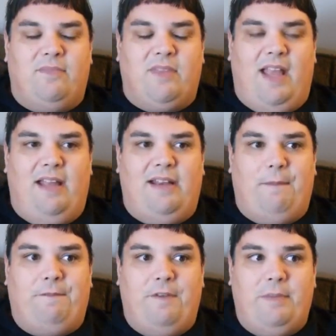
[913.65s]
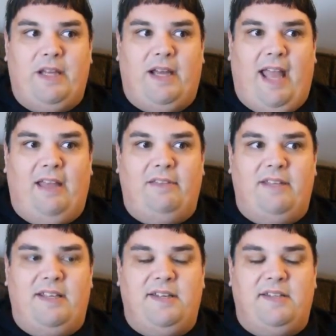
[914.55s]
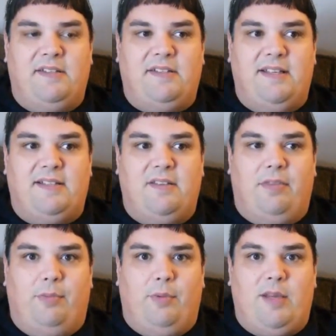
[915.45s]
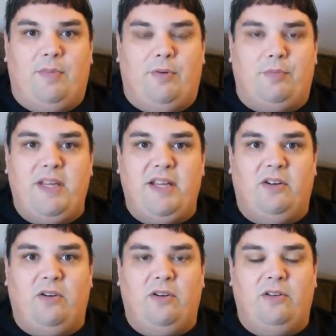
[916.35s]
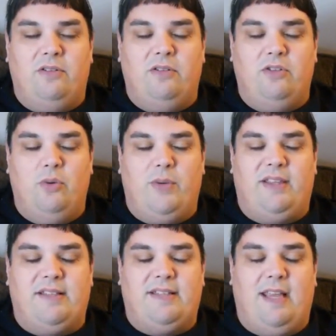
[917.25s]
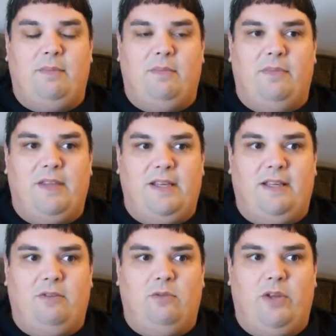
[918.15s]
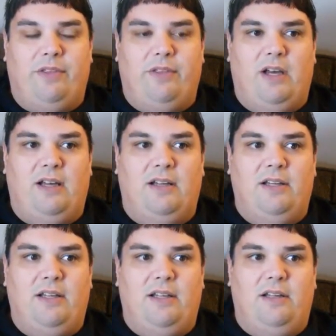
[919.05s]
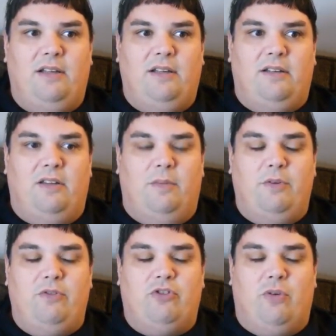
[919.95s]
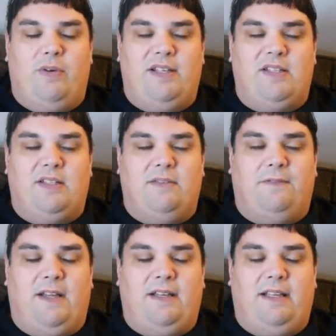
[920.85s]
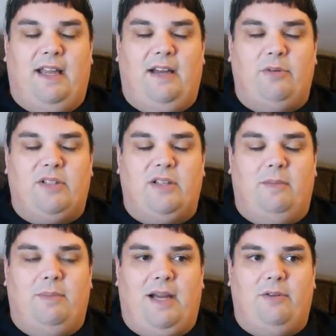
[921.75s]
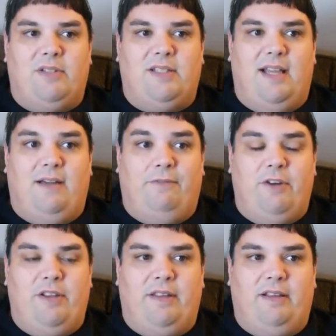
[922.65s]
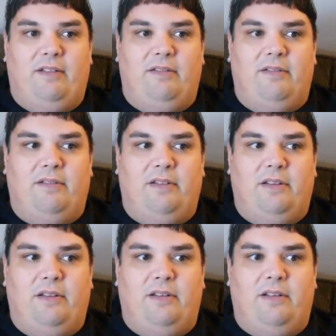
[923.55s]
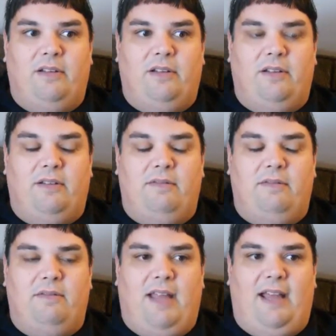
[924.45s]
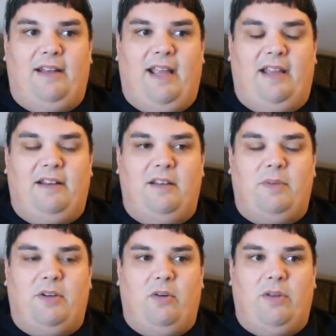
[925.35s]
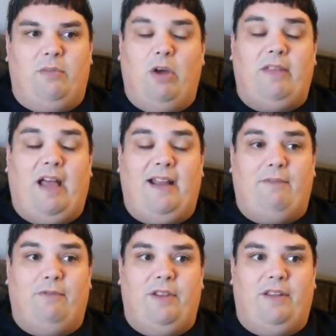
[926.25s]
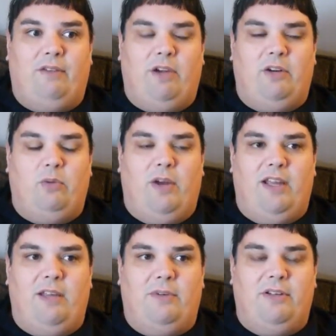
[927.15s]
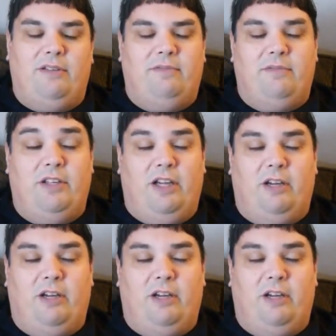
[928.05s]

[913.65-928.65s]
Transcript: And Amphibia had the season three premiere doing the same thing with uh, the Boonchuys finding out about everything that Anne had been going. Well, not everything right away, but you know.